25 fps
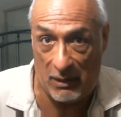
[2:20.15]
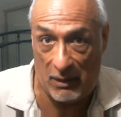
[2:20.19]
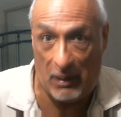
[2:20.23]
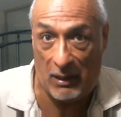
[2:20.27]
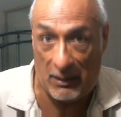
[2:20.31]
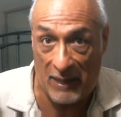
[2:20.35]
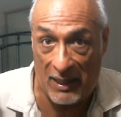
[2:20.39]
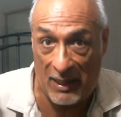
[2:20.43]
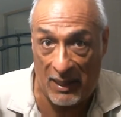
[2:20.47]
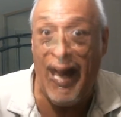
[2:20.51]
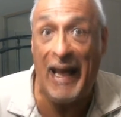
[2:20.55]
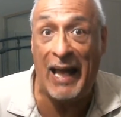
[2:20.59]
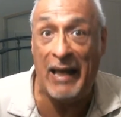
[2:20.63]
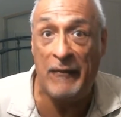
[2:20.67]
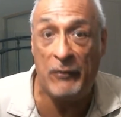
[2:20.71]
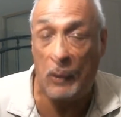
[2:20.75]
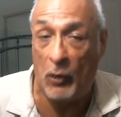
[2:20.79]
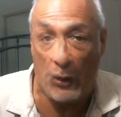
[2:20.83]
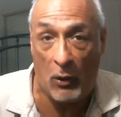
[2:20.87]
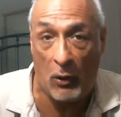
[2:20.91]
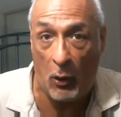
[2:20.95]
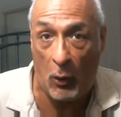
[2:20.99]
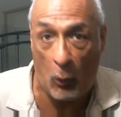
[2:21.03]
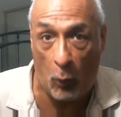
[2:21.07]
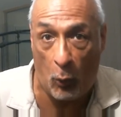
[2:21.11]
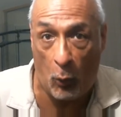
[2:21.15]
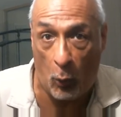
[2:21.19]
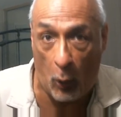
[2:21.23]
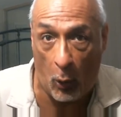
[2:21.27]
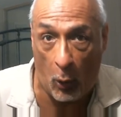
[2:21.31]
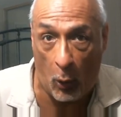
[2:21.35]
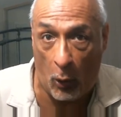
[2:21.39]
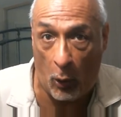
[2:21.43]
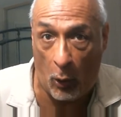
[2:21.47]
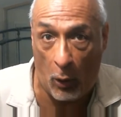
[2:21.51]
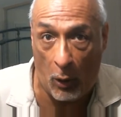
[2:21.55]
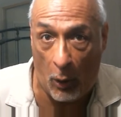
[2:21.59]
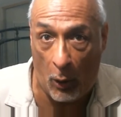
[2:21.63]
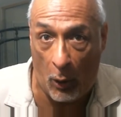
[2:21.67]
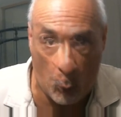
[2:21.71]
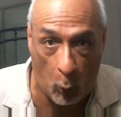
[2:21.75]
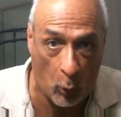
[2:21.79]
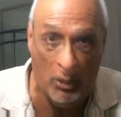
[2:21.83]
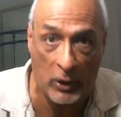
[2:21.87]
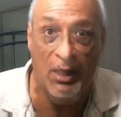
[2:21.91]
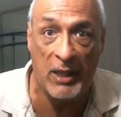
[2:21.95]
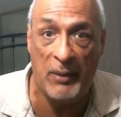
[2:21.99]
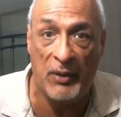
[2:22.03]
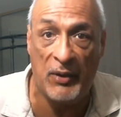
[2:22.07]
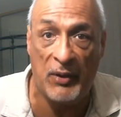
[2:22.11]
alive or or, or a
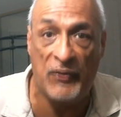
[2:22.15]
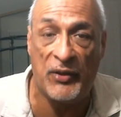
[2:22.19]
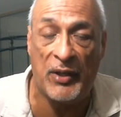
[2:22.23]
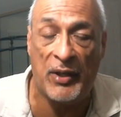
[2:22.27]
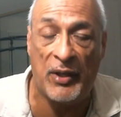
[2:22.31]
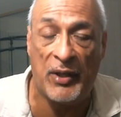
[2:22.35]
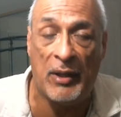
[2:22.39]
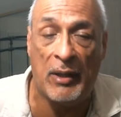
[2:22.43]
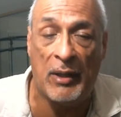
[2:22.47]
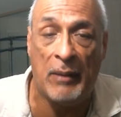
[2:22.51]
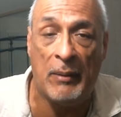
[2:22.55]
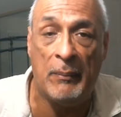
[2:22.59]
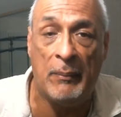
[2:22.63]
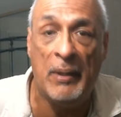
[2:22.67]
working museum.